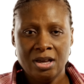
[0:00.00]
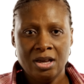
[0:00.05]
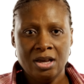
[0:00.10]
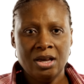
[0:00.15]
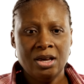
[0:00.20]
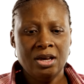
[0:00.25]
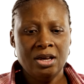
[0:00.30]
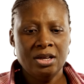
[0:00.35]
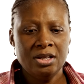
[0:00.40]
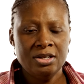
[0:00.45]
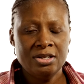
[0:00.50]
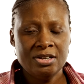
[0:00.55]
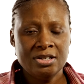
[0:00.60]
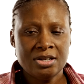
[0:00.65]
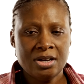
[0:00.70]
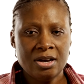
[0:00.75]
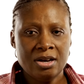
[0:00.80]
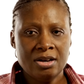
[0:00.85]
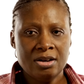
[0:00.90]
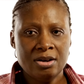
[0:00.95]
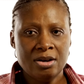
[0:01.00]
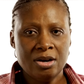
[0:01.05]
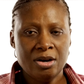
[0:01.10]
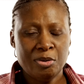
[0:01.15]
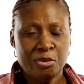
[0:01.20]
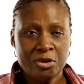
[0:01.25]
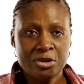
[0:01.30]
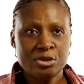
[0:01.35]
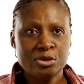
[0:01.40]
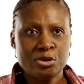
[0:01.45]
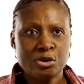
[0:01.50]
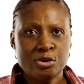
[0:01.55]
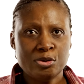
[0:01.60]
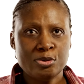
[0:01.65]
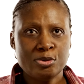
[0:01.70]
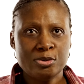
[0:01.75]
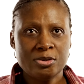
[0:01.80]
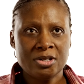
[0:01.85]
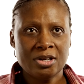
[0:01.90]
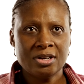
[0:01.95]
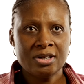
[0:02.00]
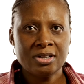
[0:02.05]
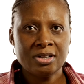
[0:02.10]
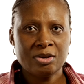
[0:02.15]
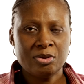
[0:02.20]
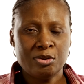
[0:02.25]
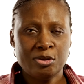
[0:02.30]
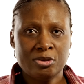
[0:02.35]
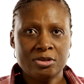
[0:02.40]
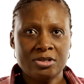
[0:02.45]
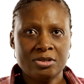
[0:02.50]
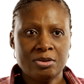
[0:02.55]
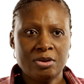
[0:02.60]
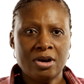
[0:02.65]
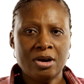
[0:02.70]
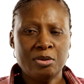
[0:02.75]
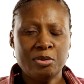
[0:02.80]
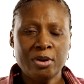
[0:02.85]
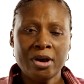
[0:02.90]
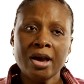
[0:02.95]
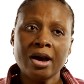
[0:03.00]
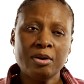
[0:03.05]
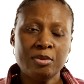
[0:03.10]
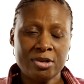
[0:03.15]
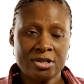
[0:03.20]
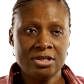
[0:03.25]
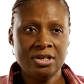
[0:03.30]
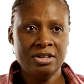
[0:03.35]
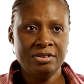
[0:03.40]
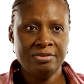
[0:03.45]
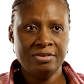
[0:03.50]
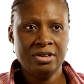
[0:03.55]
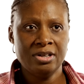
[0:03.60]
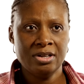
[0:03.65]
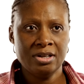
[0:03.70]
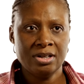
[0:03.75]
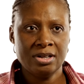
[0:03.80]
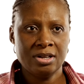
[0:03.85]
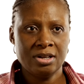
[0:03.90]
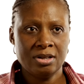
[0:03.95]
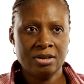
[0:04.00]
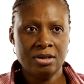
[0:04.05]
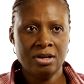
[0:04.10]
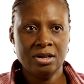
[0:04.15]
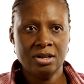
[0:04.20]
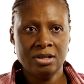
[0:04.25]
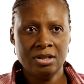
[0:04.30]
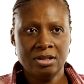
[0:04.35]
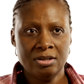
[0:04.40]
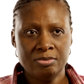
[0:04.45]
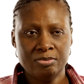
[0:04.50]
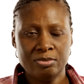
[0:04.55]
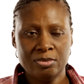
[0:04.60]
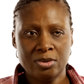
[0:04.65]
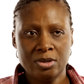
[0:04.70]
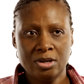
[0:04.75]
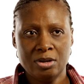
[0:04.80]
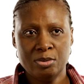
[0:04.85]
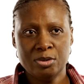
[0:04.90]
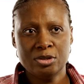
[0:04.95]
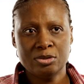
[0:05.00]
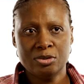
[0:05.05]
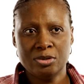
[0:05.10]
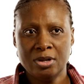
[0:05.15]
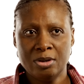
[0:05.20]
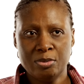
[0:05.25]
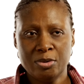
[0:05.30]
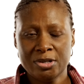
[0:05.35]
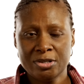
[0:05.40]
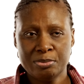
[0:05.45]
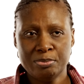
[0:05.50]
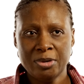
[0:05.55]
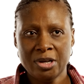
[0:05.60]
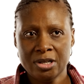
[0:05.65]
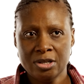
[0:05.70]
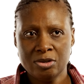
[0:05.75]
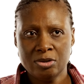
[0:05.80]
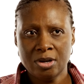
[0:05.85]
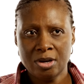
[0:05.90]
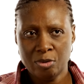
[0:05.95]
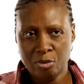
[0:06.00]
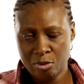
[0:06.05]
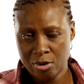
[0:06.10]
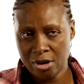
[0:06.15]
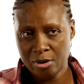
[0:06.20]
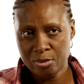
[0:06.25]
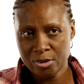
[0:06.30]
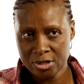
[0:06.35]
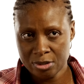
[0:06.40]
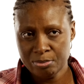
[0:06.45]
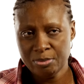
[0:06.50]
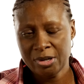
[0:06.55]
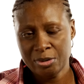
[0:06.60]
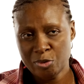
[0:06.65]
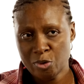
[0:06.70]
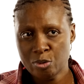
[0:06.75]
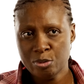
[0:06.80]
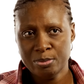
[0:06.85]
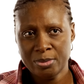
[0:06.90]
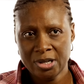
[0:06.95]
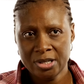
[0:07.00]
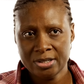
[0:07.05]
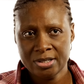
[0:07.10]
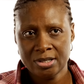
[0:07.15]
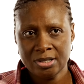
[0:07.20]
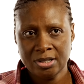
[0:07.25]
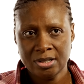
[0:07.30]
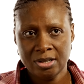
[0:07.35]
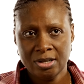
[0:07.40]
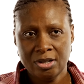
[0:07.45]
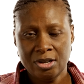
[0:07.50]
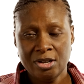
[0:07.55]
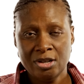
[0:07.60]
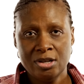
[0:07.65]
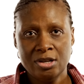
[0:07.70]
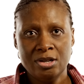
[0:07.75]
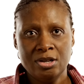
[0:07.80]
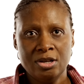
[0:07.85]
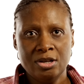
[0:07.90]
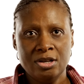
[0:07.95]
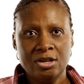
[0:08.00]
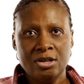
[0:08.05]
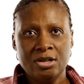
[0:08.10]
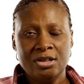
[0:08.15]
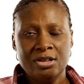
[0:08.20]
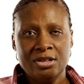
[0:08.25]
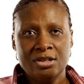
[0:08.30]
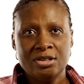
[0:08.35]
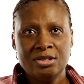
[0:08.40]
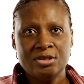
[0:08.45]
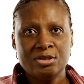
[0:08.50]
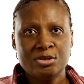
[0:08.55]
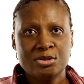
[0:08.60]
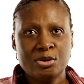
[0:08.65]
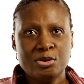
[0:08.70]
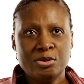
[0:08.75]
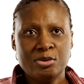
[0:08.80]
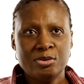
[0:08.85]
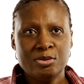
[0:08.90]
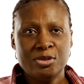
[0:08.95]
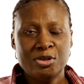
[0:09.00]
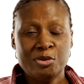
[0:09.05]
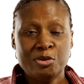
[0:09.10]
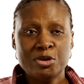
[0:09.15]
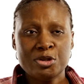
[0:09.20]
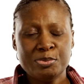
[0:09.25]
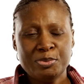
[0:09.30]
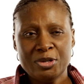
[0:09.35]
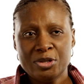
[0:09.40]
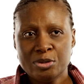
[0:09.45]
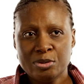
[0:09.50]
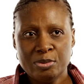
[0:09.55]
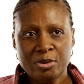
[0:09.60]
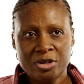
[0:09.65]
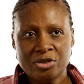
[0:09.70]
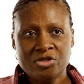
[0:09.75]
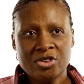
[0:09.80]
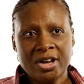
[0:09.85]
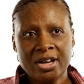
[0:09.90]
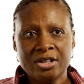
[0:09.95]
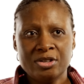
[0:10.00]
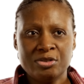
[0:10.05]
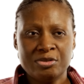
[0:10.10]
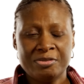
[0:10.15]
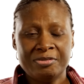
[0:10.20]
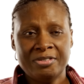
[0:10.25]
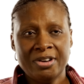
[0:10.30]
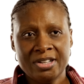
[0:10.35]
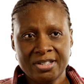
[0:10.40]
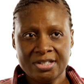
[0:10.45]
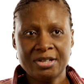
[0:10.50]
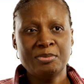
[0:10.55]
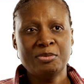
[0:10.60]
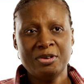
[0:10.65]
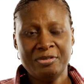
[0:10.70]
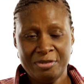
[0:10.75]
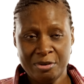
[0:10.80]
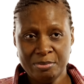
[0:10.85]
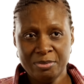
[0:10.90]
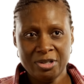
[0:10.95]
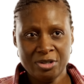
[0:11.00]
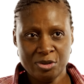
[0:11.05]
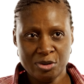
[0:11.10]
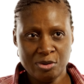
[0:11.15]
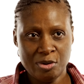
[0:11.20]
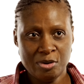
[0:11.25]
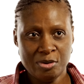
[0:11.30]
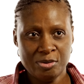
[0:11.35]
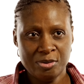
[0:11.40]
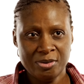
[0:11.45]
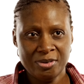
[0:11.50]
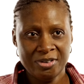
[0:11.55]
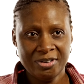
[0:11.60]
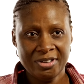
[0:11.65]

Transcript: And I was told, because where I was living, I was made homeless. So the hospital were trying to find somewhere for me to go.